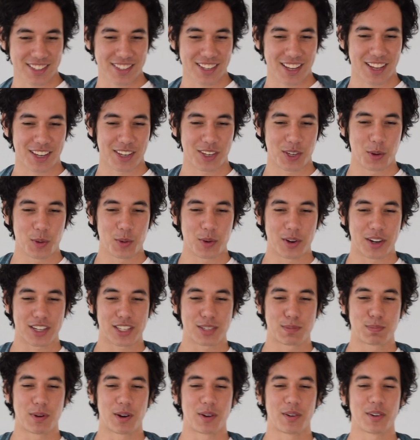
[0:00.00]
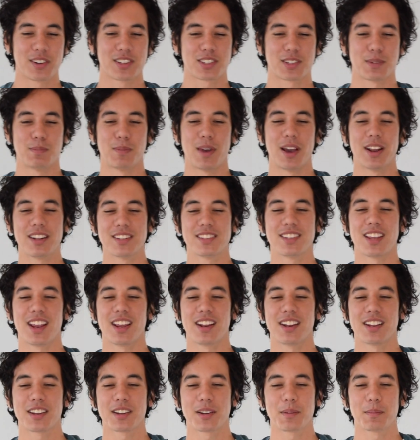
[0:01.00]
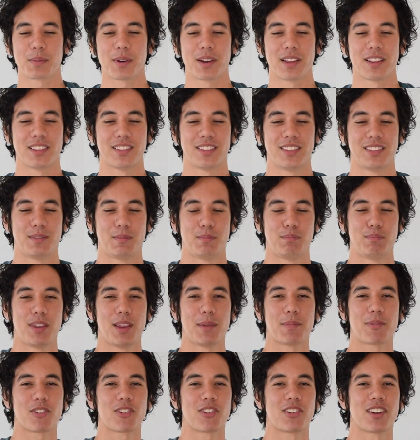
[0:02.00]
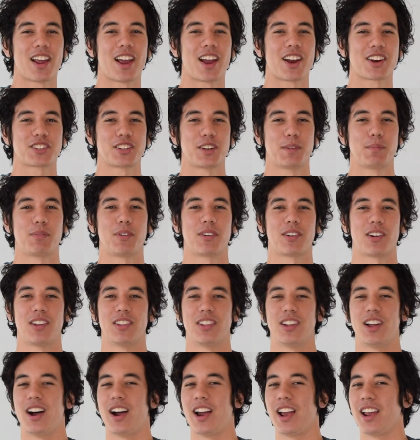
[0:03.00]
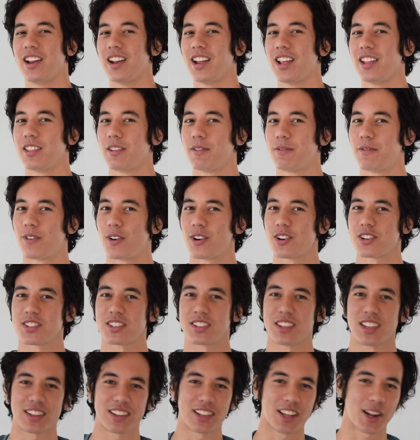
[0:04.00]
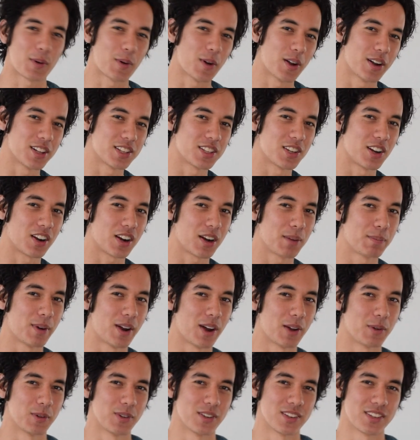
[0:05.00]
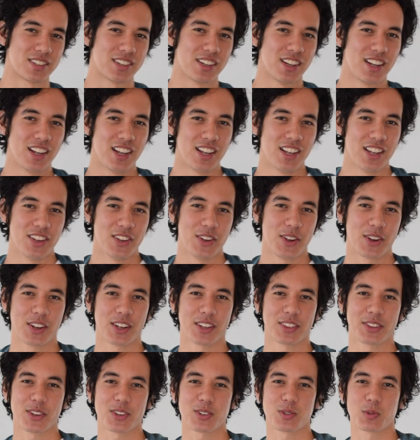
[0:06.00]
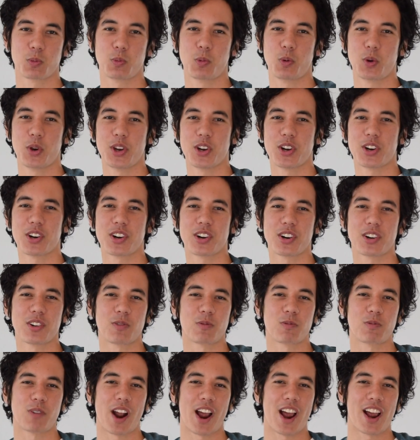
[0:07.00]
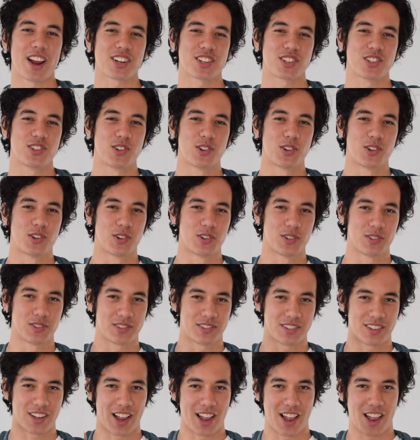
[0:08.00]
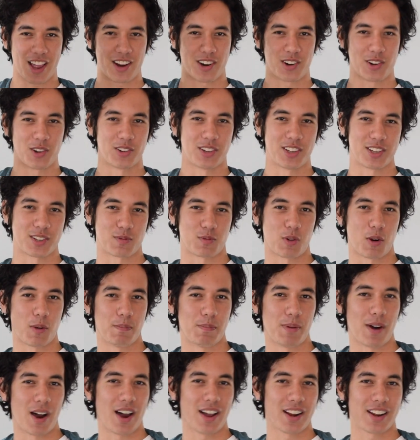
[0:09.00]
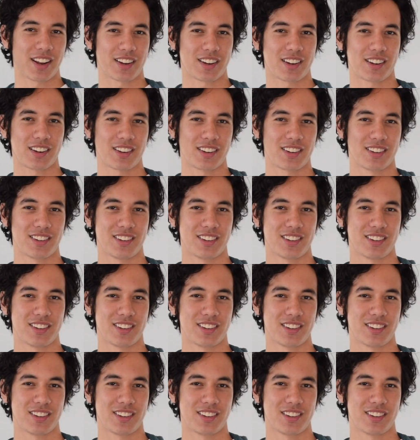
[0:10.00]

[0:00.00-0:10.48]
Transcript: that you would experience meditating, but people don't actually put online. And the first thing that I want to talk about was you get this weird, rational, I don't know, this robotic